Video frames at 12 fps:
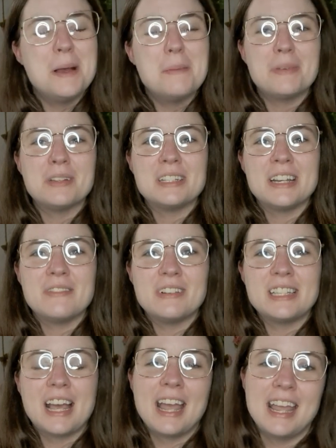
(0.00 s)
But
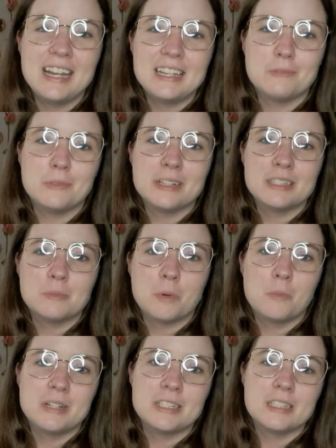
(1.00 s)
anyways, I hate when
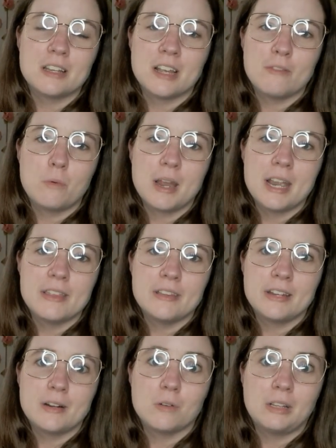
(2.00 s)
someone wins a giveaway and then
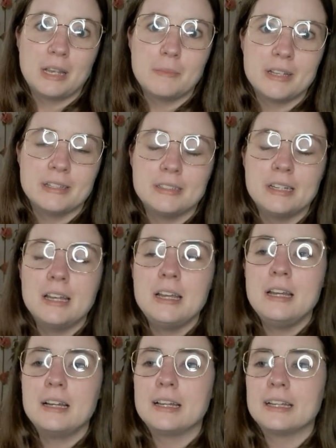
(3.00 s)
they don't claim it.
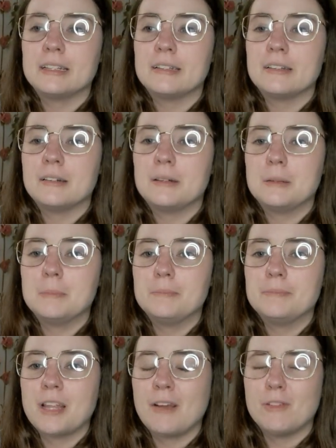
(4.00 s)
And
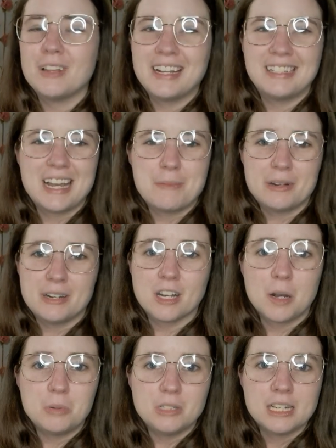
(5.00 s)
I've only had that happen a
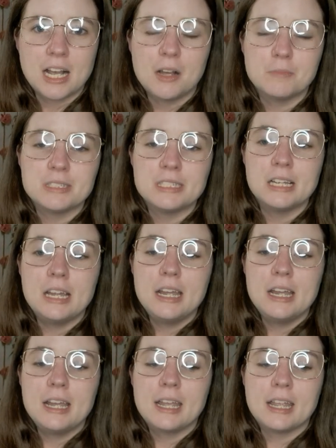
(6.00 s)
couple of times,
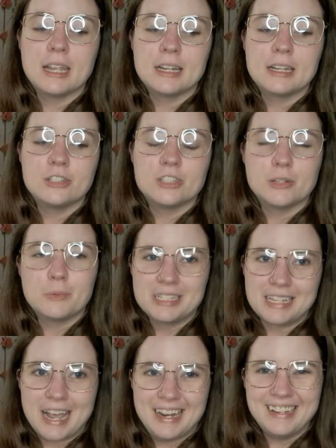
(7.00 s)
and it's just always sad